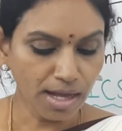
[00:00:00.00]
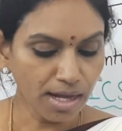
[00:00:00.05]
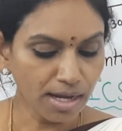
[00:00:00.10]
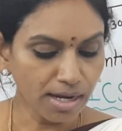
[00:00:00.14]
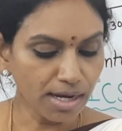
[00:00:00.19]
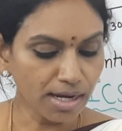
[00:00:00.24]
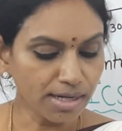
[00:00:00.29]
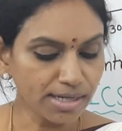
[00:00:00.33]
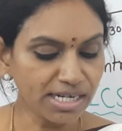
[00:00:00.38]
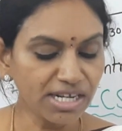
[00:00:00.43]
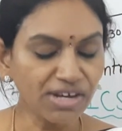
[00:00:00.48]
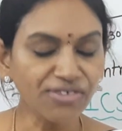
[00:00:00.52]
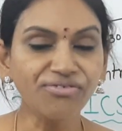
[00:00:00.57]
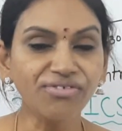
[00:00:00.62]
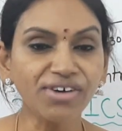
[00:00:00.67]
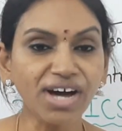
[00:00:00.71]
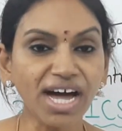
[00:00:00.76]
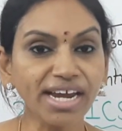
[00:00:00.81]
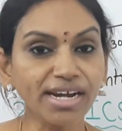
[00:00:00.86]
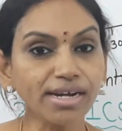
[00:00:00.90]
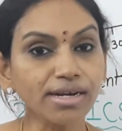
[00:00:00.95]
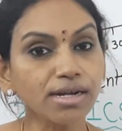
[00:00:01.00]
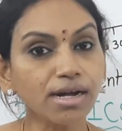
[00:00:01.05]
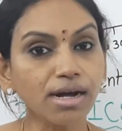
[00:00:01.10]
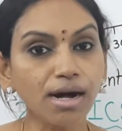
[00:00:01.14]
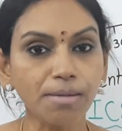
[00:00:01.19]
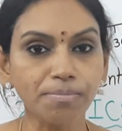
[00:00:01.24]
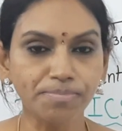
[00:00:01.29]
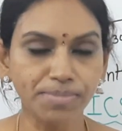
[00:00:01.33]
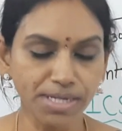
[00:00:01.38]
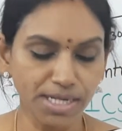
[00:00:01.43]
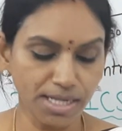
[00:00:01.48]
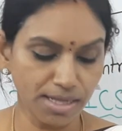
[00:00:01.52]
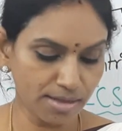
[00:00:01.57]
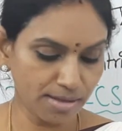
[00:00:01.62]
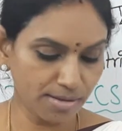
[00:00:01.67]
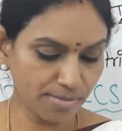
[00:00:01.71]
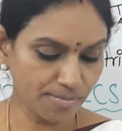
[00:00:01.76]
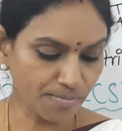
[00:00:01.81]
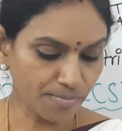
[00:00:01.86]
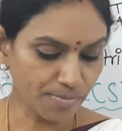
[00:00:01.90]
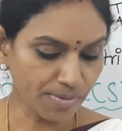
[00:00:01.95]
Define couple.
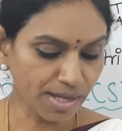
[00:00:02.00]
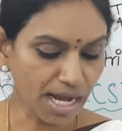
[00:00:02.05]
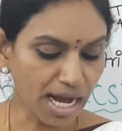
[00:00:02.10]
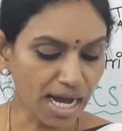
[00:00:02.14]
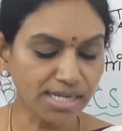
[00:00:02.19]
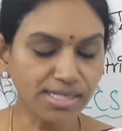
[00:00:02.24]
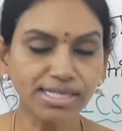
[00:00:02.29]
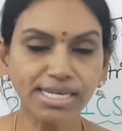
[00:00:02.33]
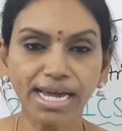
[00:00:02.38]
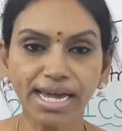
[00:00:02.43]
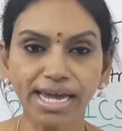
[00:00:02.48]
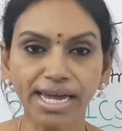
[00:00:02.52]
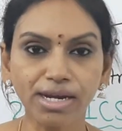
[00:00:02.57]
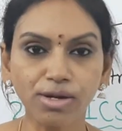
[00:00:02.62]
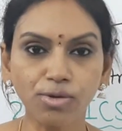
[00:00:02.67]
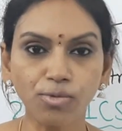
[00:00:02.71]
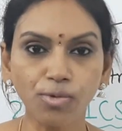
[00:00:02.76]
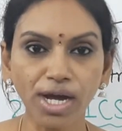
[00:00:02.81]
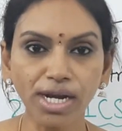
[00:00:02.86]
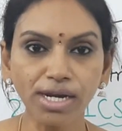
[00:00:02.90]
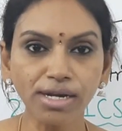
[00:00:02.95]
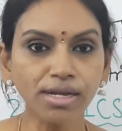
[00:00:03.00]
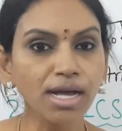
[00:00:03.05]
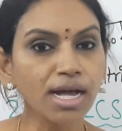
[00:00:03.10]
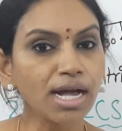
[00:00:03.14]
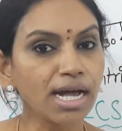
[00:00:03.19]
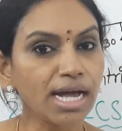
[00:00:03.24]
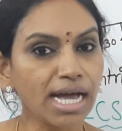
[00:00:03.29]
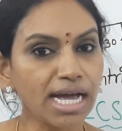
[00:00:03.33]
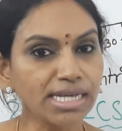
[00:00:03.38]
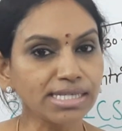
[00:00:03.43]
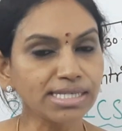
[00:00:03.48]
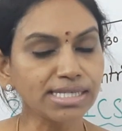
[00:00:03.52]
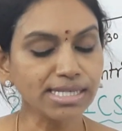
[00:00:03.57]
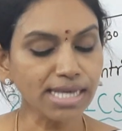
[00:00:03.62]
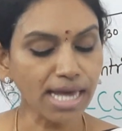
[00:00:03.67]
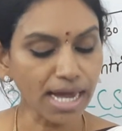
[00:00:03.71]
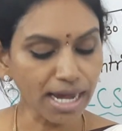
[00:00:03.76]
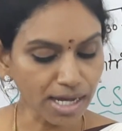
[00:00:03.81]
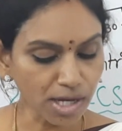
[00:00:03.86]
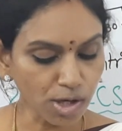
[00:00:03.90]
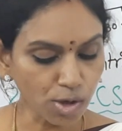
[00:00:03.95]
And second one,
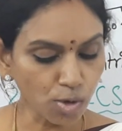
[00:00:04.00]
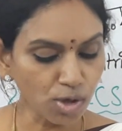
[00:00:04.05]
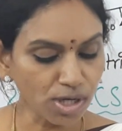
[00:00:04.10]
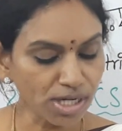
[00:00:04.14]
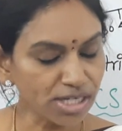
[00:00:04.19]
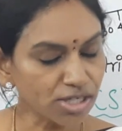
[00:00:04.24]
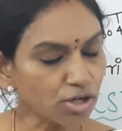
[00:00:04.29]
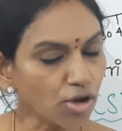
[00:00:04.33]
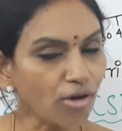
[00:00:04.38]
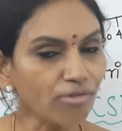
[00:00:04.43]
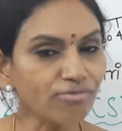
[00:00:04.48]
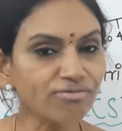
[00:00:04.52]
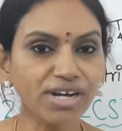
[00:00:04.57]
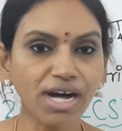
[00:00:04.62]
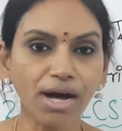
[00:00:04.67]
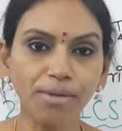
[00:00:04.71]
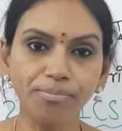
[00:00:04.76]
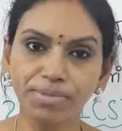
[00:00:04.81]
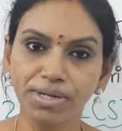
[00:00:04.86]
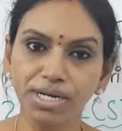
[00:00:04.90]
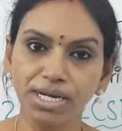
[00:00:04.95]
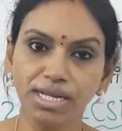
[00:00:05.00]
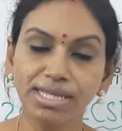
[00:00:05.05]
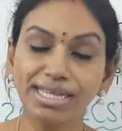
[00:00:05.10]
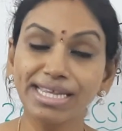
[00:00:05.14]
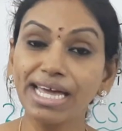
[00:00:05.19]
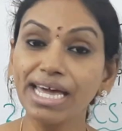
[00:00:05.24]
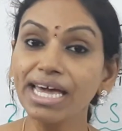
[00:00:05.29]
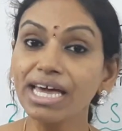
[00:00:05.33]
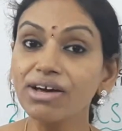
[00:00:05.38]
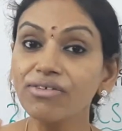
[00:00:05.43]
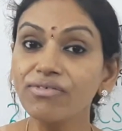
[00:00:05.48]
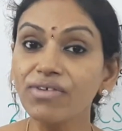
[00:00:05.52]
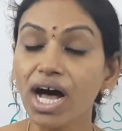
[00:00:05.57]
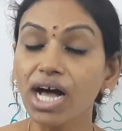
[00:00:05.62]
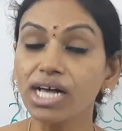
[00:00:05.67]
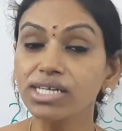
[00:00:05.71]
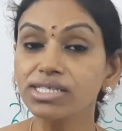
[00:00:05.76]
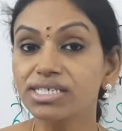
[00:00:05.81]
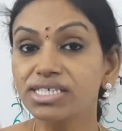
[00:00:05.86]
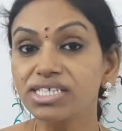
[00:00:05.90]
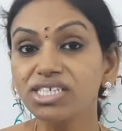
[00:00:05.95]
SI unit of couple. They have
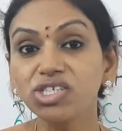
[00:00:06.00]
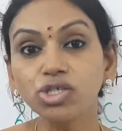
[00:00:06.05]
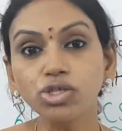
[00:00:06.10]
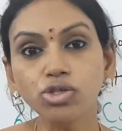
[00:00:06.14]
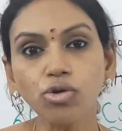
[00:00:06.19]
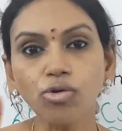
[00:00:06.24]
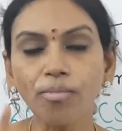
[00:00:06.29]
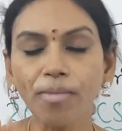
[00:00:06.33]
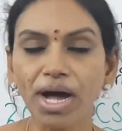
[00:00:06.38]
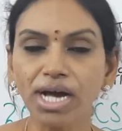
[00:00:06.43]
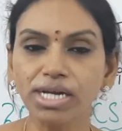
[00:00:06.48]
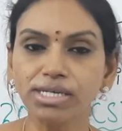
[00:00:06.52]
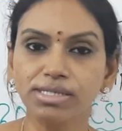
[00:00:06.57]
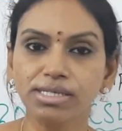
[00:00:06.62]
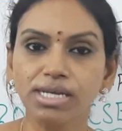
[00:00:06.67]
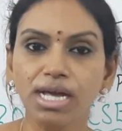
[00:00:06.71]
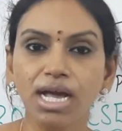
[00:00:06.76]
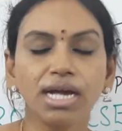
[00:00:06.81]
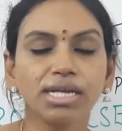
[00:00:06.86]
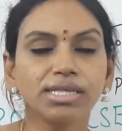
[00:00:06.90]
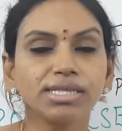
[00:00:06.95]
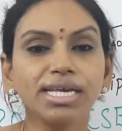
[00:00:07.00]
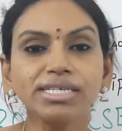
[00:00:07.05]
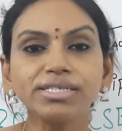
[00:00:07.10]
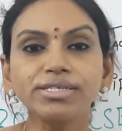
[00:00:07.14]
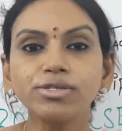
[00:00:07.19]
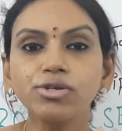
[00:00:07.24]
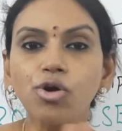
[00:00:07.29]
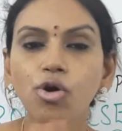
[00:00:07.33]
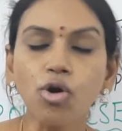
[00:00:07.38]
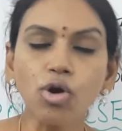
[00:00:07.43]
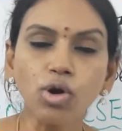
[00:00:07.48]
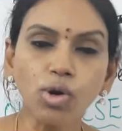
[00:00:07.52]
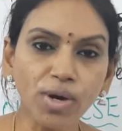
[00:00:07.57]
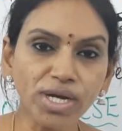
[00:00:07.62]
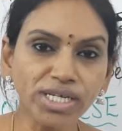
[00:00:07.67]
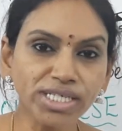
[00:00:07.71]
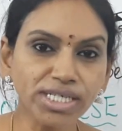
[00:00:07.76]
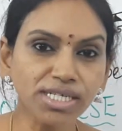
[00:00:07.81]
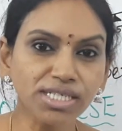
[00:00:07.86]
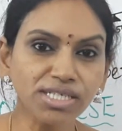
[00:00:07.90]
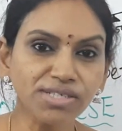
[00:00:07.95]
asked in 2 marks. There's no
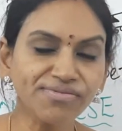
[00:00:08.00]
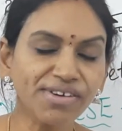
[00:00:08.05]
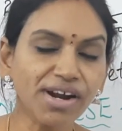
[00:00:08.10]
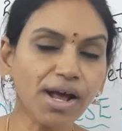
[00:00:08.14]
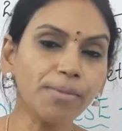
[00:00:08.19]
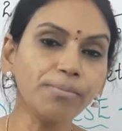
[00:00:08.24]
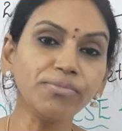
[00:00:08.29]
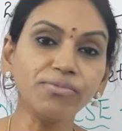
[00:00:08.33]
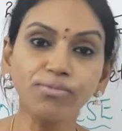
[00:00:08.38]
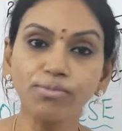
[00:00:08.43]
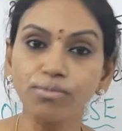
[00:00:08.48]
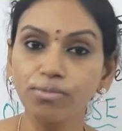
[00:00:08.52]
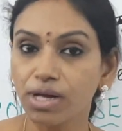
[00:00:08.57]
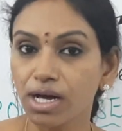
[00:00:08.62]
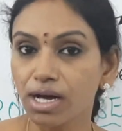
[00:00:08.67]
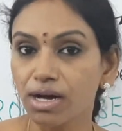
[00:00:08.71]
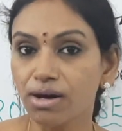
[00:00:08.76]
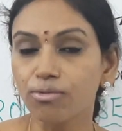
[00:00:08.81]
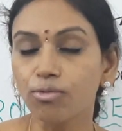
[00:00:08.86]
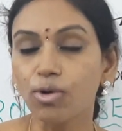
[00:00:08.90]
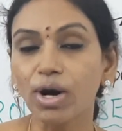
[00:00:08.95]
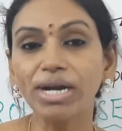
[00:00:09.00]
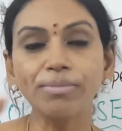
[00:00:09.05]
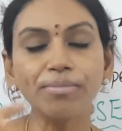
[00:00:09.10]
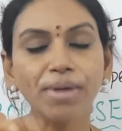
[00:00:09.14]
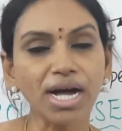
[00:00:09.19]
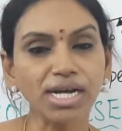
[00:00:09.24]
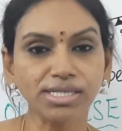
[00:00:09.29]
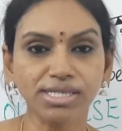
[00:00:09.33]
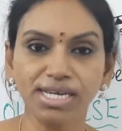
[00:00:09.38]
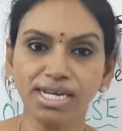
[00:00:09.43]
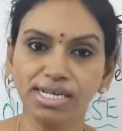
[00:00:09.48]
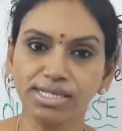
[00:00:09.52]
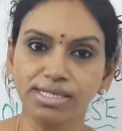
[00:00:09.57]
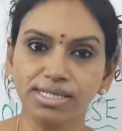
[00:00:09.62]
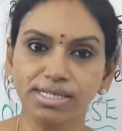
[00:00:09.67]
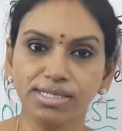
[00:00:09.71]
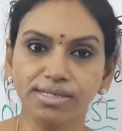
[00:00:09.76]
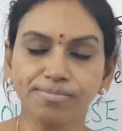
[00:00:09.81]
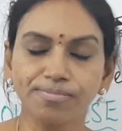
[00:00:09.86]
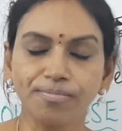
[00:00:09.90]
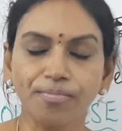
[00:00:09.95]
questions from 1 mark section.